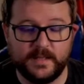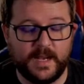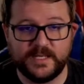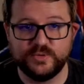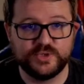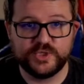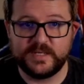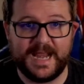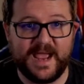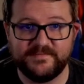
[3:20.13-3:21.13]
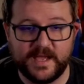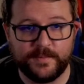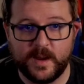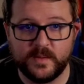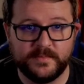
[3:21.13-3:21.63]
You shouldn't have that
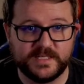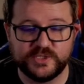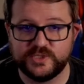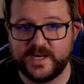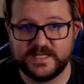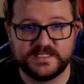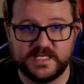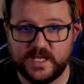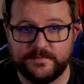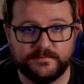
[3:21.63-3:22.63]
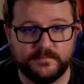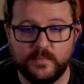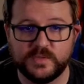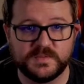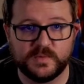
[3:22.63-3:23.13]
problem unless you're trying to sync up
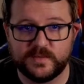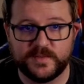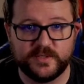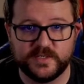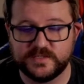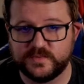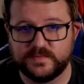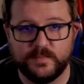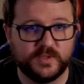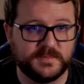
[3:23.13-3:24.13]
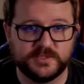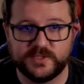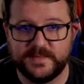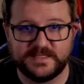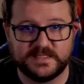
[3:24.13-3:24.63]
multiple computers with multiple
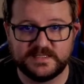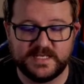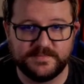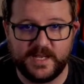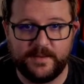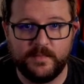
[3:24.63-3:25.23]
Stream Decks at the same time.